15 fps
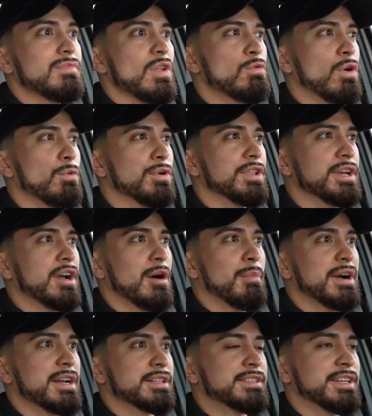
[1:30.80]
What really got
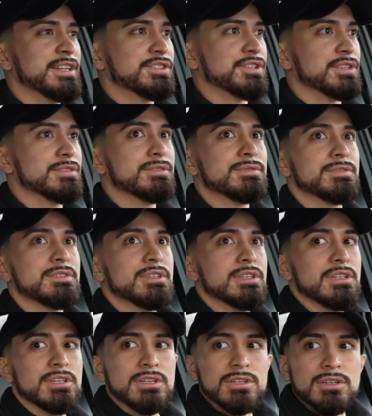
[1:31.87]
my attention
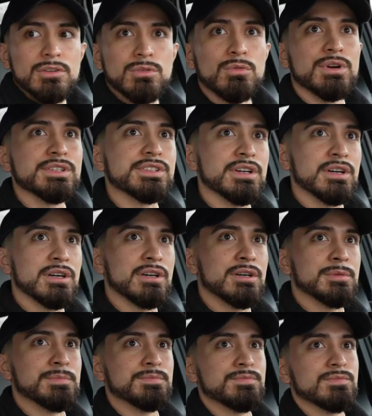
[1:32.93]
was
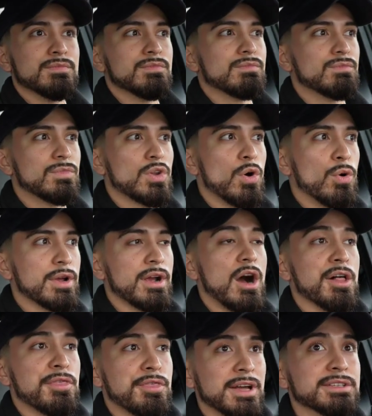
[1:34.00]
going
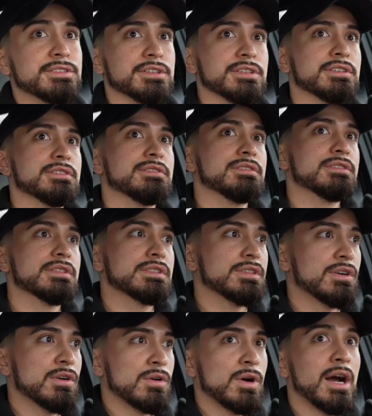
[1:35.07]
authentic.
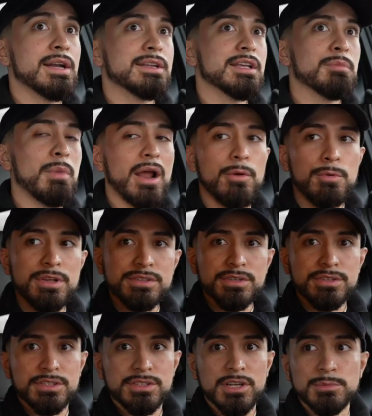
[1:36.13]
So I did my
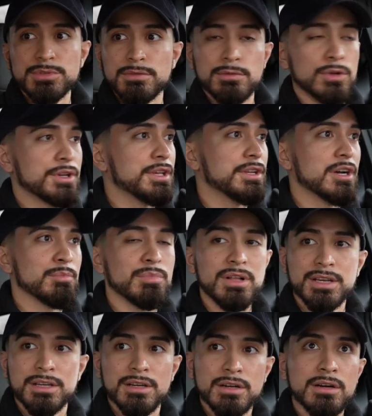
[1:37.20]
research in terms of looking up
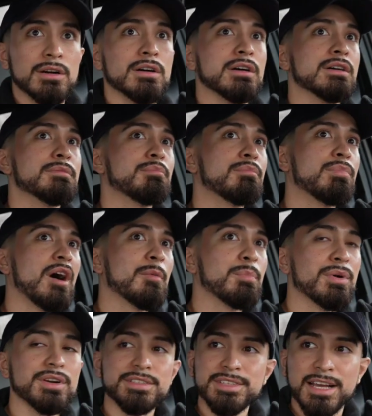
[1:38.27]
like
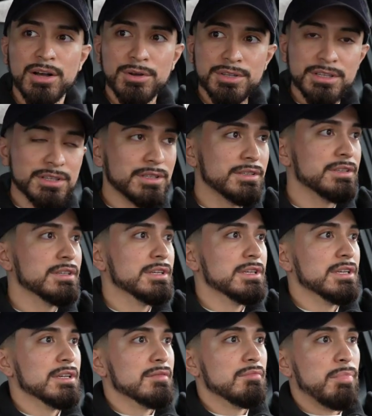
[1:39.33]
proper Italian
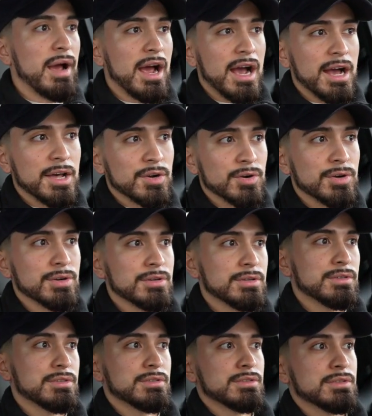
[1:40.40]

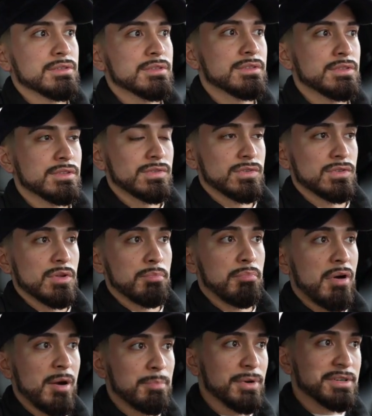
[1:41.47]
patterns, the
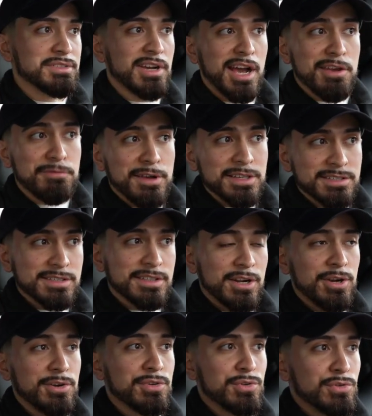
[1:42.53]
proper typefaces that
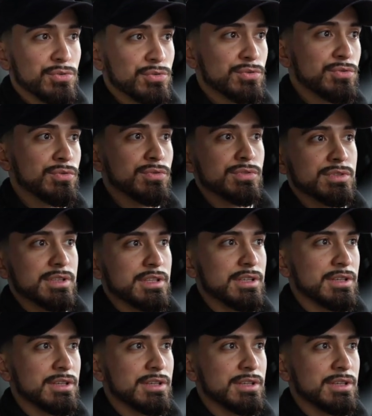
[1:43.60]
are used,